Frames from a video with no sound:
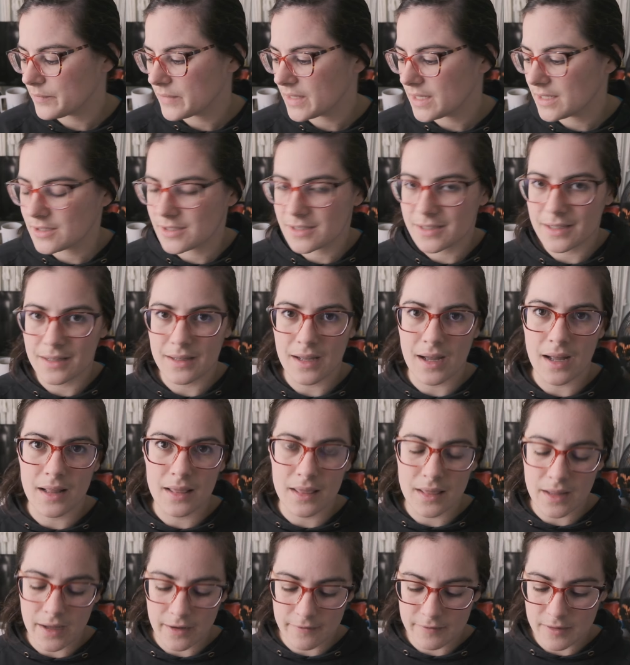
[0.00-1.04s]
it's i
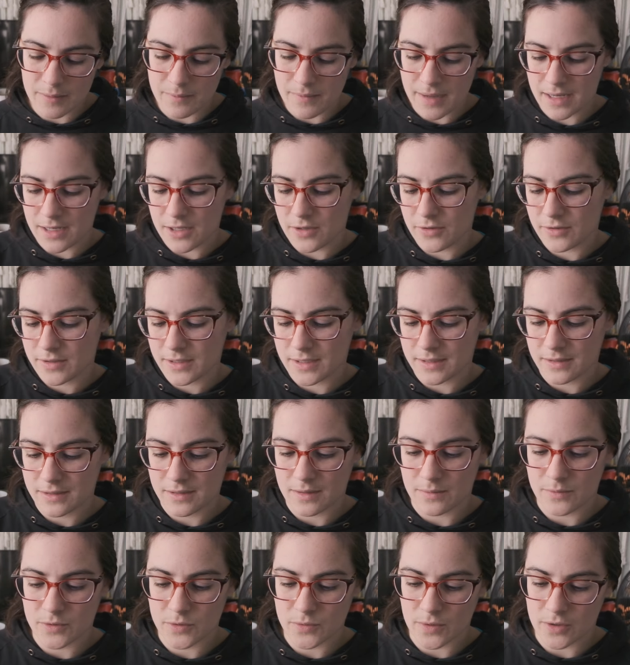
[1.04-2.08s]
love the menu
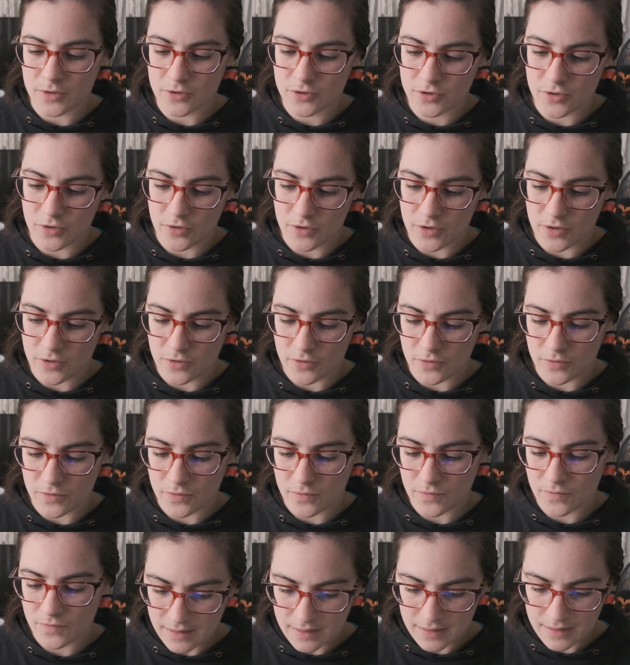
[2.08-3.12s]
system so i'll show you
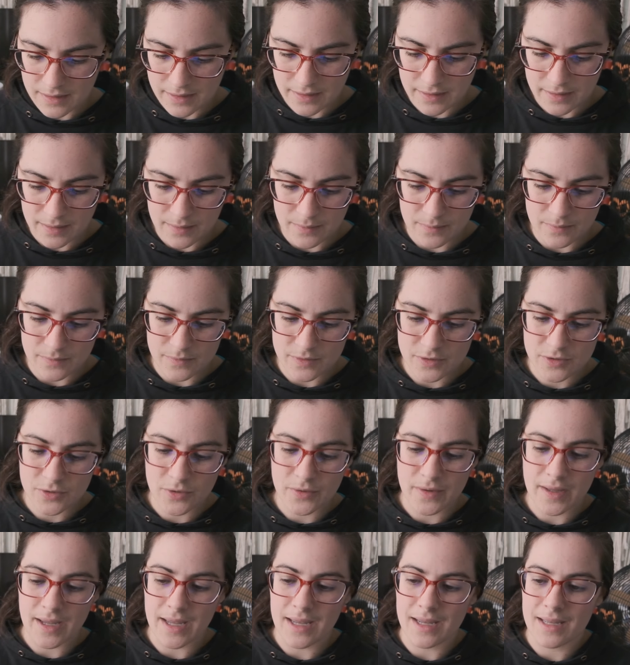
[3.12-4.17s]
um, so
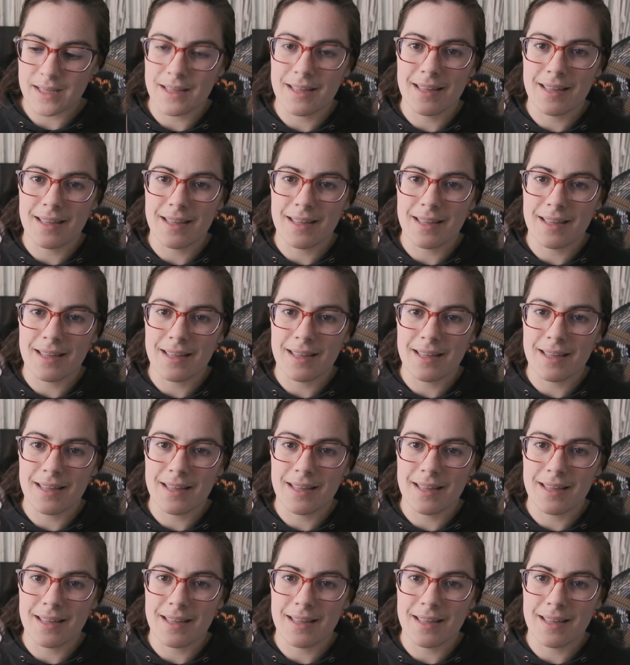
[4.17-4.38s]
like